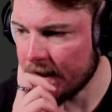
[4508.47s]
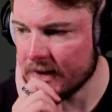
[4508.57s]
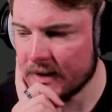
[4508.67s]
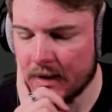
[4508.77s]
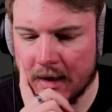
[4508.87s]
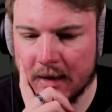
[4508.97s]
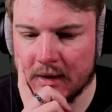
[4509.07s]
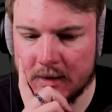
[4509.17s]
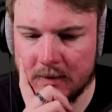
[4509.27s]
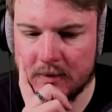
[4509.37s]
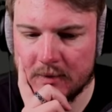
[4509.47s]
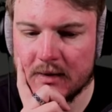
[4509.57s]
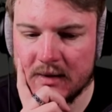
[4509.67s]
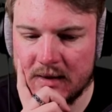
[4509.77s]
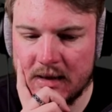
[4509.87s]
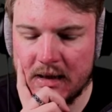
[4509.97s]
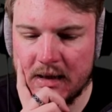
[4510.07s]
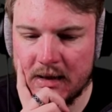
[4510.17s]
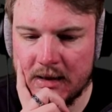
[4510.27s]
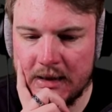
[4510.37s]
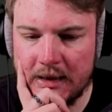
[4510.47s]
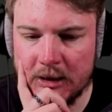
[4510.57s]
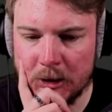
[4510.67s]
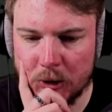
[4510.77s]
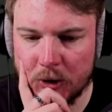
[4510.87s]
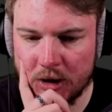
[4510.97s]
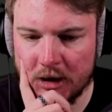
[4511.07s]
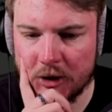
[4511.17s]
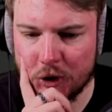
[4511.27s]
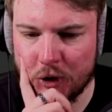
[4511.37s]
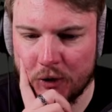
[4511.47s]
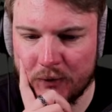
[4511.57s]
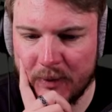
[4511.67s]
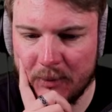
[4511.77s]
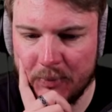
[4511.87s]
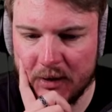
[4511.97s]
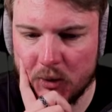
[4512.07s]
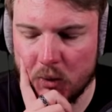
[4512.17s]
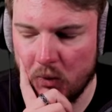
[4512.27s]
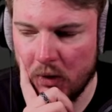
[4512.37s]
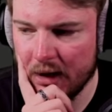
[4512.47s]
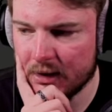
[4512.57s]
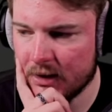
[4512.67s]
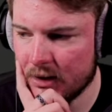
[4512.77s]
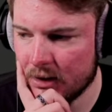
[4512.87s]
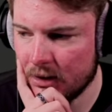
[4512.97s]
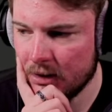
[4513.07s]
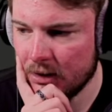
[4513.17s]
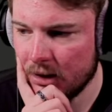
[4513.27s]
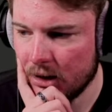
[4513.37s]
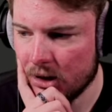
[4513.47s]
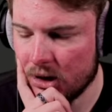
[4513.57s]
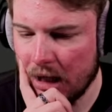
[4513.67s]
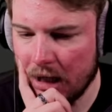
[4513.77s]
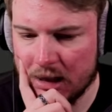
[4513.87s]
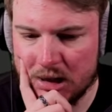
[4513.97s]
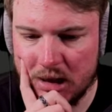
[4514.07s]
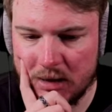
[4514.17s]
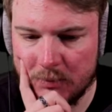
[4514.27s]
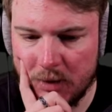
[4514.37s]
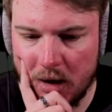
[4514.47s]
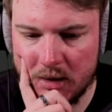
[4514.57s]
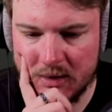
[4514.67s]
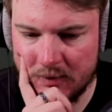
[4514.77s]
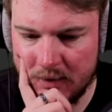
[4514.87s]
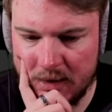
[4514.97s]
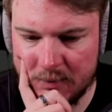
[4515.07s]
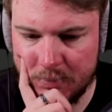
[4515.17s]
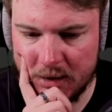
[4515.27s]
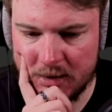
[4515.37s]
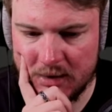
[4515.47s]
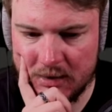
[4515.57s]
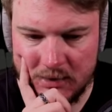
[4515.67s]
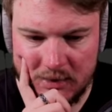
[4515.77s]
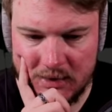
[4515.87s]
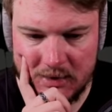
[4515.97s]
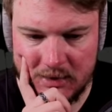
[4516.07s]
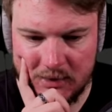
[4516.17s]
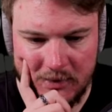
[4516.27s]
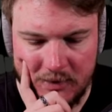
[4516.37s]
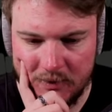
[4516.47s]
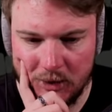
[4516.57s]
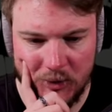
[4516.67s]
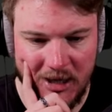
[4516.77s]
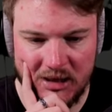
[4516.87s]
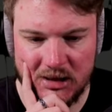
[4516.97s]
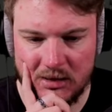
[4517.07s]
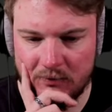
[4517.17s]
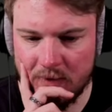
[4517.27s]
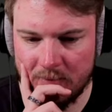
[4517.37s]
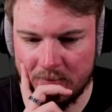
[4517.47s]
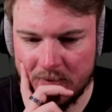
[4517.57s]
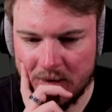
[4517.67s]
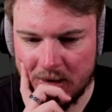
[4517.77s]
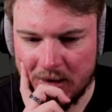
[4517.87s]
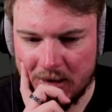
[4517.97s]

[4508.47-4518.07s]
I can see the learning curve might be quite challenging because these buttons, the locations of them,